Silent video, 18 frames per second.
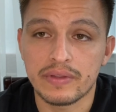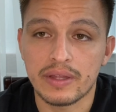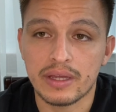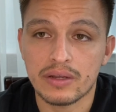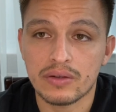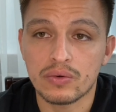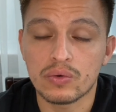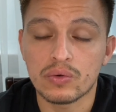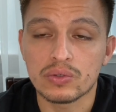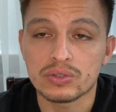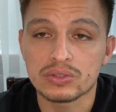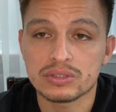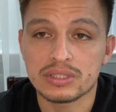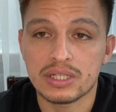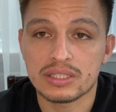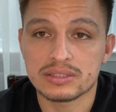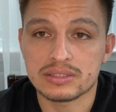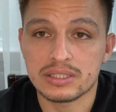that course
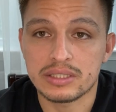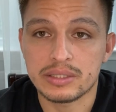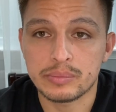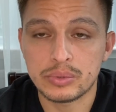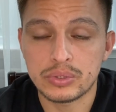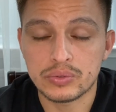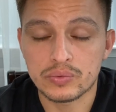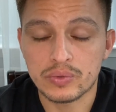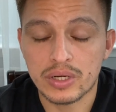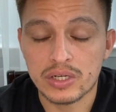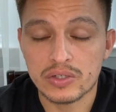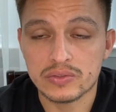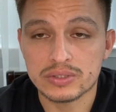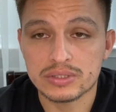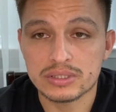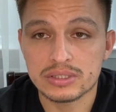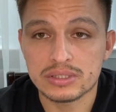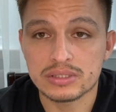has any
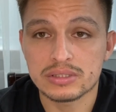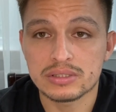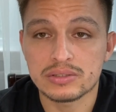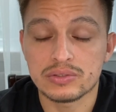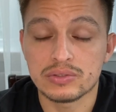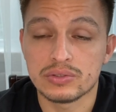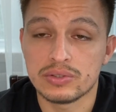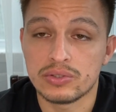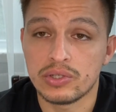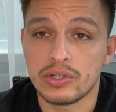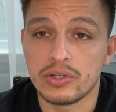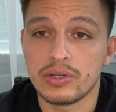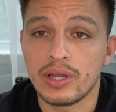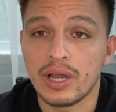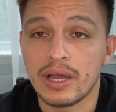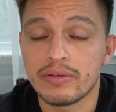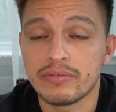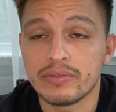prerequisites, they
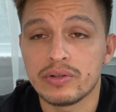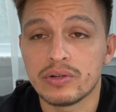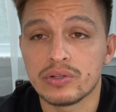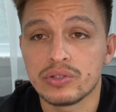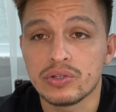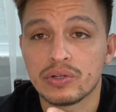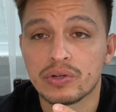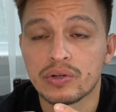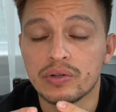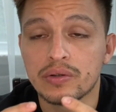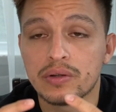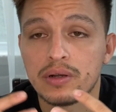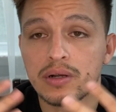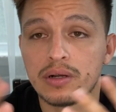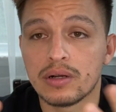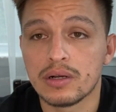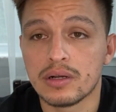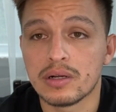have it on your
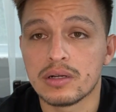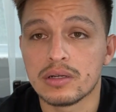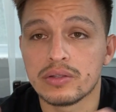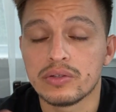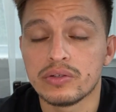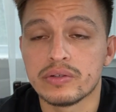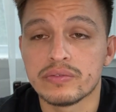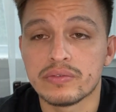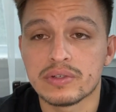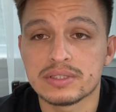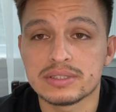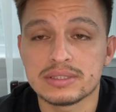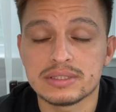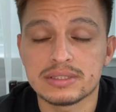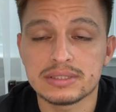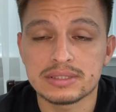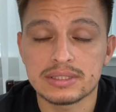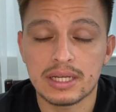
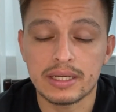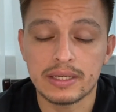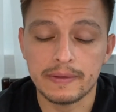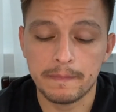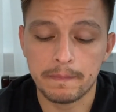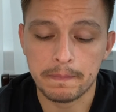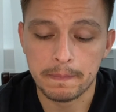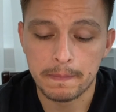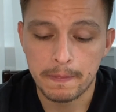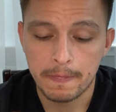university site.